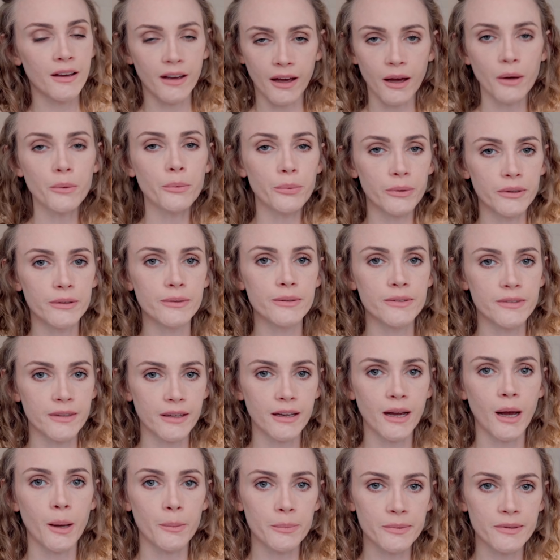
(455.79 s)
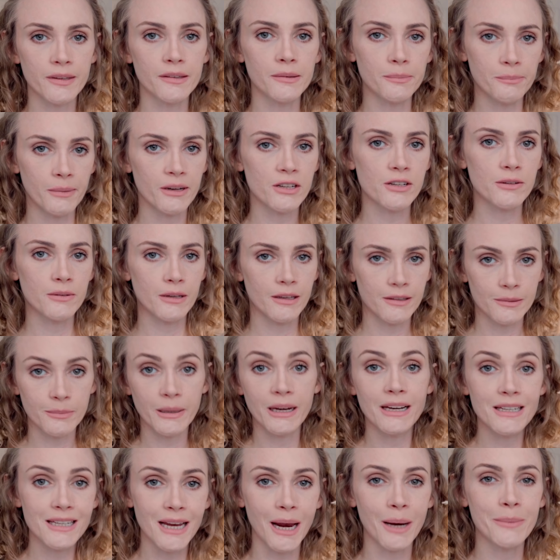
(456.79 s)
I'll reuse the cups as much as
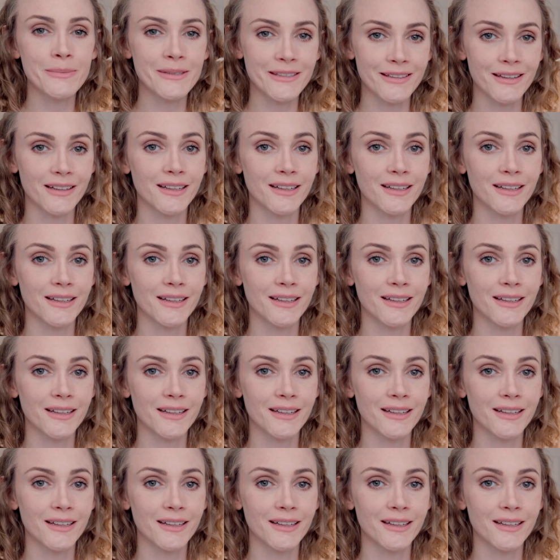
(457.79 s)
many times as